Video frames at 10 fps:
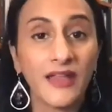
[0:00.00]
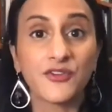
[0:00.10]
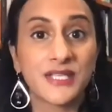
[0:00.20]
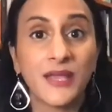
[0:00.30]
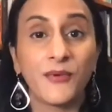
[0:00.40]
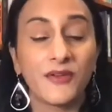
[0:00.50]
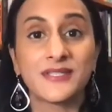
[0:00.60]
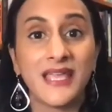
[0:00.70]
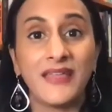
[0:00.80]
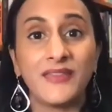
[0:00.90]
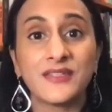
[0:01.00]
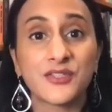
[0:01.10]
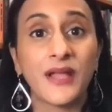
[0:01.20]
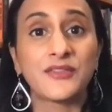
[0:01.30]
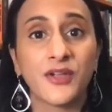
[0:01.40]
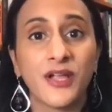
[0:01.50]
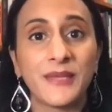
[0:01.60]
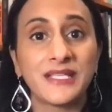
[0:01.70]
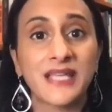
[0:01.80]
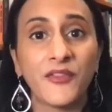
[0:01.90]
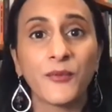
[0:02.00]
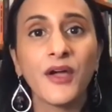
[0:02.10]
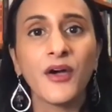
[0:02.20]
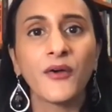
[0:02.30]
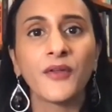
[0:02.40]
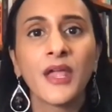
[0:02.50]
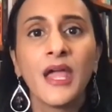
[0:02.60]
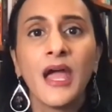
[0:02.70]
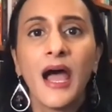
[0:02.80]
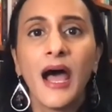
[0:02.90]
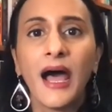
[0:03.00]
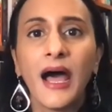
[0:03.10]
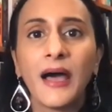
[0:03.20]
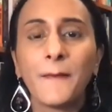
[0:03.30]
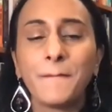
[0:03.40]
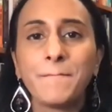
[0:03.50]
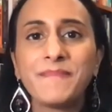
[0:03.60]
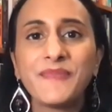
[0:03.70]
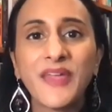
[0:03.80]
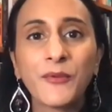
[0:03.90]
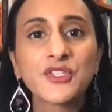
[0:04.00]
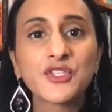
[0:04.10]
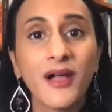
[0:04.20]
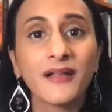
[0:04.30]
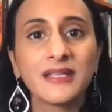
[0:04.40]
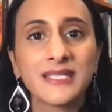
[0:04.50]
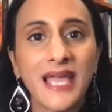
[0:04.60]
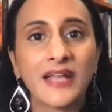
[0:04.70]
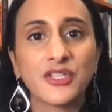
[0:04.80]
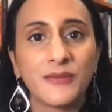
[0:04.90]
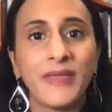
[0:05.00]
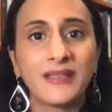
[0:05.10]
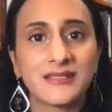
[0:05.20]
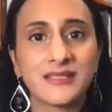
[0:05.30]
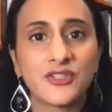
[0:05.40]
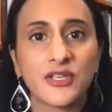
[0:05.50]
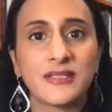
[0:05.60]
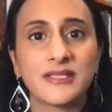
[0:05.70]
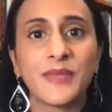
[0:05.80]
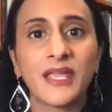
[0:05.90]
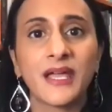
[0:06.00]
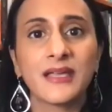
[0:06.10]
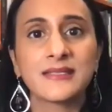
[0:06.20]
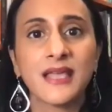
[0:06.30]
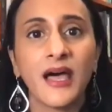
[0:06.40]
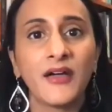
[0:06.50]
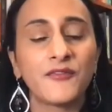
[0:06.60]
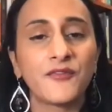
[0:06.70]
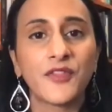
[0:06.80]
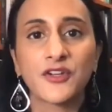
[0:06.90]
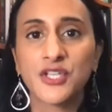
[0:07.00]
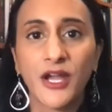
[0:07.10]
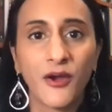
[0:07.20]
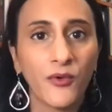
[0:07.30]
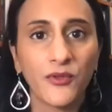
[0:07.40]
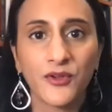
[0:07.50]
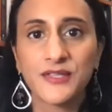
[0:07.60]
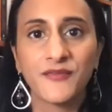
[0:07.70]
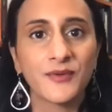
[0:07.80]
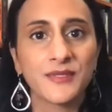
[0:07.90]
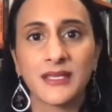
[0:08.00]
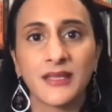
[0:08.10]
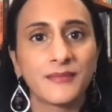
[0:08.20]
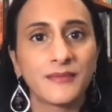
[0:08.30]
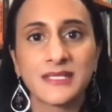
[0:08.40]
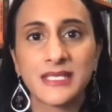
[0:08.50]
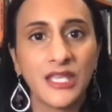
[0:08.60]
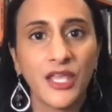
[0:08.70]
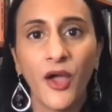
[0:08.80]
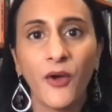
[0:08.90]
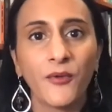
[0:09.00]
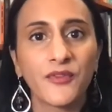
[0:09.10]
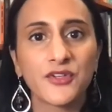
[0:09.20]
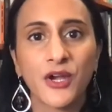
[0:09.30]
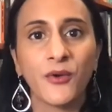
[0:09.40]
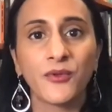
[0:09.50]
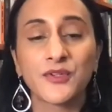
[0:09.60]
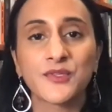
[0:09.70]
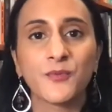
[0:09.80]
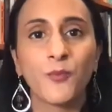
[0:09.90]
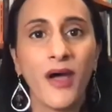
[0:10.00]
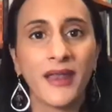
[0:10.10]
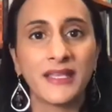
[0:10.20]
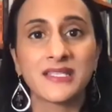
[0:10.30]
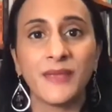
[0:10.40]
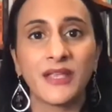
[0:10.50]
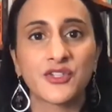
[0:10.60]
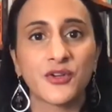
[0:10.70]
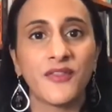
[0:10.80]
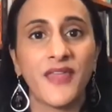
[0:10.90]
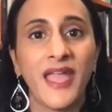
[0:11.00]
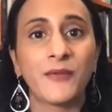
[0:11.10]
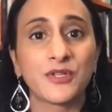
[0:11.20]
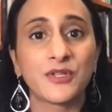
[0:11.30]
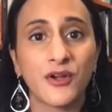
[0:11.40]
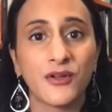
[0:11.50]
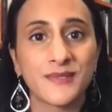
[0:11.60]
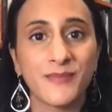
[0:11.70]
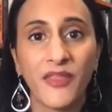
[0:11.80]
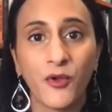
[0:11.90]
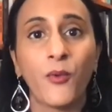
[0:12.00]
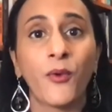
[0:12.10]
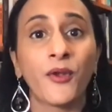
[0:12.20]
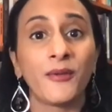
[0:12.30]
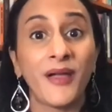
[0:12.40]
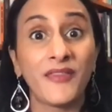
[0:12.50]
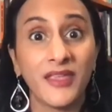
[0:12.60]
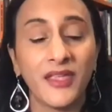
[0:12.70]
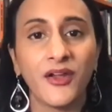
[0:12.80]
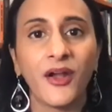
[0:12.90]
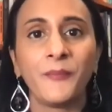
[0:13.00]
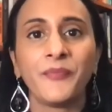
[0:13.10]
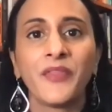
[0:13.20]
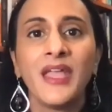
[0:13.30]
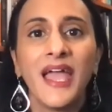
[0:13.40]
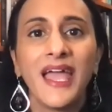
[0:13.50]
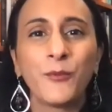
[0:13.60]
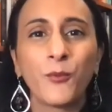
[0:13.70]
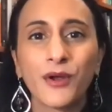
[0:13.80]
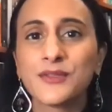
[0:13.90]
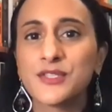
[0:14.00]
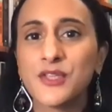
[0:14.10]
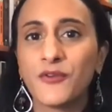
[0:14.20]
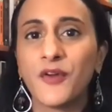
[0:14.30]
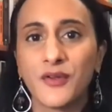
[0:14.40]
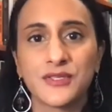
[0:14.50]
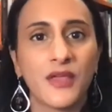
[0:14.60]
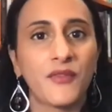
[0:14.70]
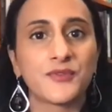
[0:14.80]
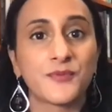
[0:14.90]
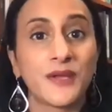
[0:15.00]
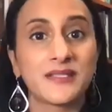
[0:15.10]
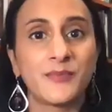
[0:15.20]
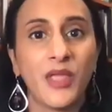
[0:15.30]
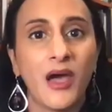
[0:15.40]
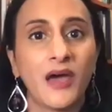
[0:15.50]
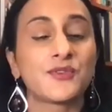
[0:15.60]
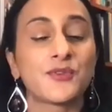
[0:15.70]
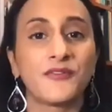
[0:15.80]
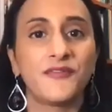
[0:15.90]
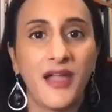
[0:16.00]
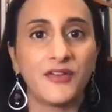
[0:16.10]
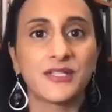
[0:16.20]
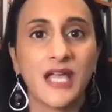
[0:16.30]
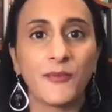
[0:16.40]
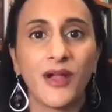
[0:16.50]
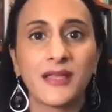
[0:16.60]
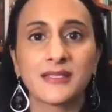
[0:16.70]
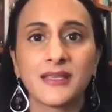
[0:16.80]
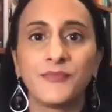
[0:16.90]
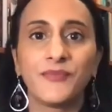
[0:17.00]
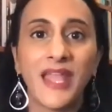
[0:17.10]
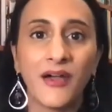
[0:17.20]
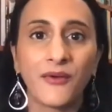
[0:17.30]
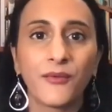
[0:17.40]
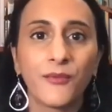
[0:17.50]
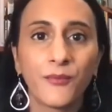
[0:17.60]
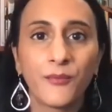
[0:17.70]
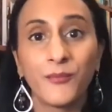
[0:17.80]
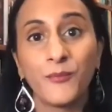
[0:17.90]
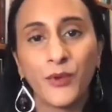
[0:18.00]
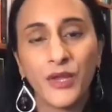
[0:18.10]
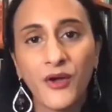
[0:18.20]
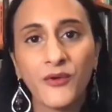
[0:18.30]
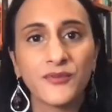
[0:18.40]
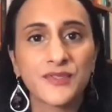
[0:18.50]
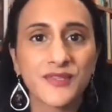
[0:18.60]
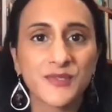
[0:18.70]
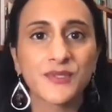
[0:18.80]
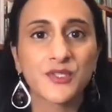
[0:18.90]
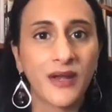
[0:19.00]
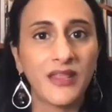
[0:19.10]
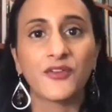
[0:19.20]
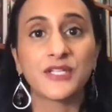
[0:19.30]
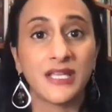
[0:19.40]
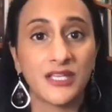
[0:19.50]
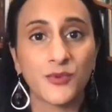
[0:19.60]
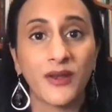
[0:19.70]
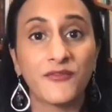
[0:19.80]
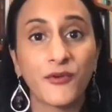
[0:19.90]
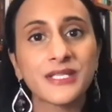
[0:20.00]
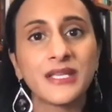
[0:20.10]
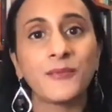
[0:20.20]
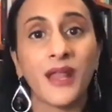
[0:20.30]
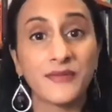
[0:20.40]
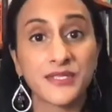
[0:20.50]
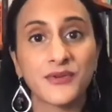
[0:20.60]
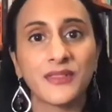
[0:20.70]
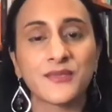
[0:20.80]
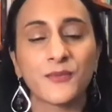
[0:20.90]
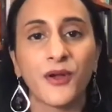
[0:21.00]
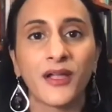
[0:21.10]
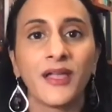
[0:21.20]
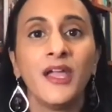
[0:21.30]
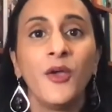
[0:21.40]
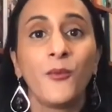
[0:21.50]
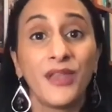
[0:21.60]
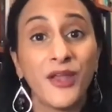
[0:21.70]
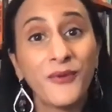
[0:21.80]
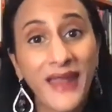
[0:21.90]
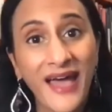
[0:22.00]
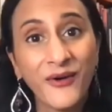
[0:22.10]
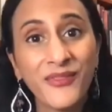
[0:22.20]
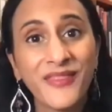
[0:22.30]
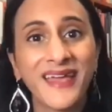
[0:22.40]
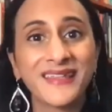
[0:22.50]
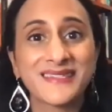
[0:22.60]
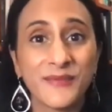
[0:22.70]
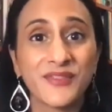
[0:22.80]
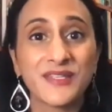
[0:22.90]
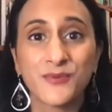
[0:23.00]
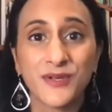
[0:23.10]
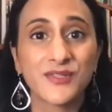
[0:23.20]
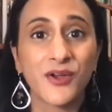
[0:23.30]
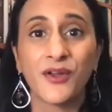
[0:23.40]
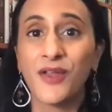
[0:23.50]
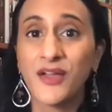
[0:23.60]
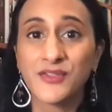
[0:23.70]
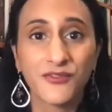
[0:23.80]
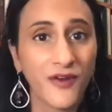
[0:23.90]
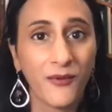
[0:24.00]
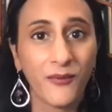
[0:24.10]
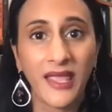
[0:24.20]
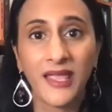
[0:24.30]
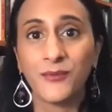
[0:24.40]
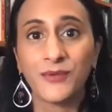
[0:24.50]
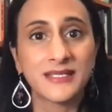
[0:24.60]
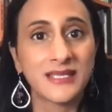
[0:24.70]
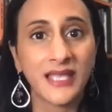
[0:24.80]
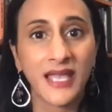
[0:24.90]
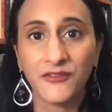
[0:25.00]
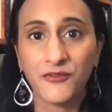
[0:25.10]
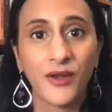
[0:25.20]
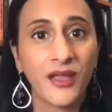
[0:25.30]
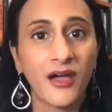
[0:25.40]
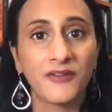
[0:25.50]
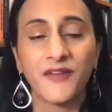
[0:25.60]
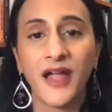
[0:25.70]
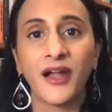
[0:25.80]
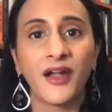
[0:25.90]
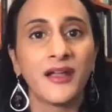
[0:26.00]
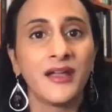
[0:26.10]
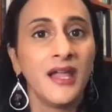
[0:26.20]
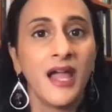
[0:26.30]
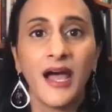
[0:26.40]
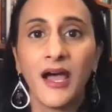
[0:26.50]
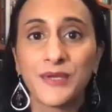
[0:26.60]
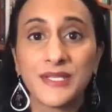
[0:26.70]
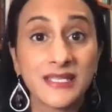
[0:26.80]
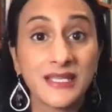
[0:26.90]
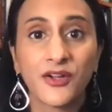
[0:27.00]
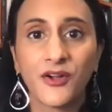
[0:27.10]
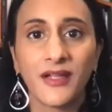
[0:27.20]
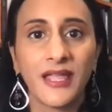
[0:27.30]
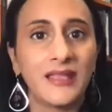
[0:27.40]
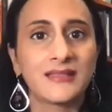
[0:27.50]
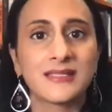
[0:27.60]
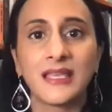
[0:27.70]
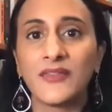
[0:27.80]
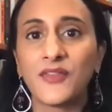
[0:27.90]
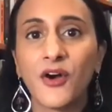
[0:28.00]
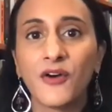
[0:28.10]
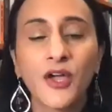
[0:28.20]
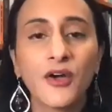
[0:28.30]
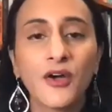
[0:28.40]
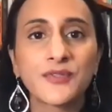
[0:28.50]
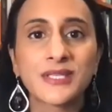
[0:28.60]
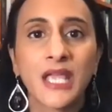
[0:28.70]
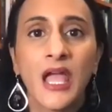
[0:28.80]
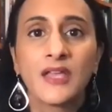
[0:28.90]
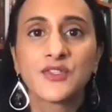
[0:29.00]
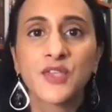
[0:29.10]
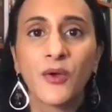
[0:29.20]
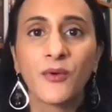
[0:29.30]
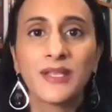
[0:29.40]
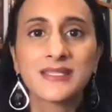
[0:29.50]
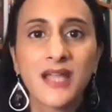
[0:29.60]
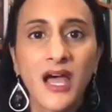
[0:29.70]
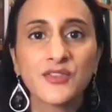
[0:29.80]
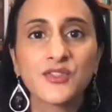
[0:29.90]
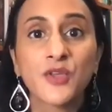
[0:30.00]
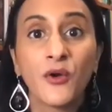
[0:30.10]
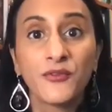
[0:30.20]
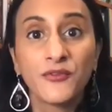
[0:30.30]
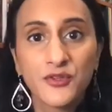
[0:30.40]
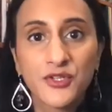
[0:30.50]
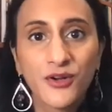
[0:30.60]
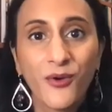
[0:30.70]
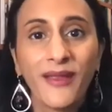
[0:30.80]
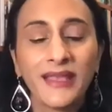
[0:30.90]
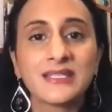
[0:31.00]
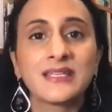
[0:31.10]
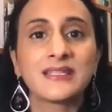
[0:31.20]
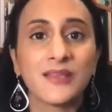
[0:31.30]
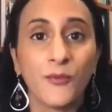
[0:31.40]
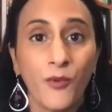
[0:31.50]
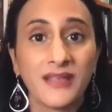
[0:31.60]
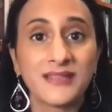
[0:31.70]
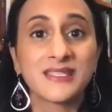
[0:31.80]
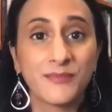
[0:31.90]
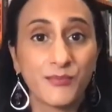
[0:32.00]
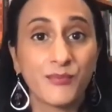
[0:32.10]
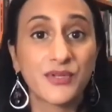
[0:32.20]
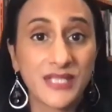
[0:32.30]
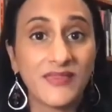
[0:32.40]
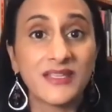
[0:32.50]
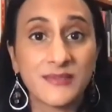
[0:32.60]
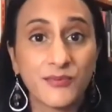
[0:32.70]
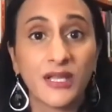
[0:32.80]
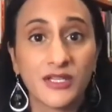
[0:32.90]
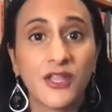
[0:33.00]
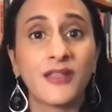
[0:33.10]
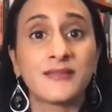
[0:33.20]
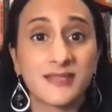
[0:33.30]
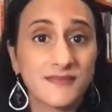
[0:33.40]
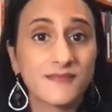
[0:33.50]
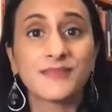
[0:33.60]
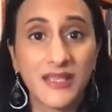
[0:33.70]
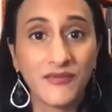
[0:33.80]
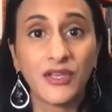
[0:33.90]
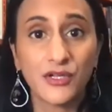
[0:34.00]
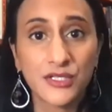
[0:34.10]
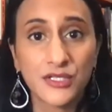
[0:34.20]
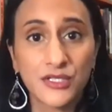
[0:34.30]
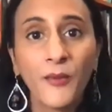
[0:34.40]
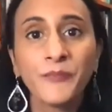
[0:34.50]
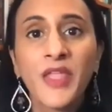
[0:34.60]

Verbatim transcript: understand what you're saying. These threats are coming down the road uh, they were struggling to actually make decisions because of their shareholders. If it was a CEO, the shareholders wanted to make sure that they had returns by the quarter, by the year, and weren't so focused on those risks beyond sort of five year time horizon. Now, we know, so this was 2013 and 2014 when I was doing this work. We know now that some of these risks are not so far away. We see California on fire uh, we see the hurricanes hitting the Gulf Coast. So it's not so future oriented as it was to present these predictions seven years ago,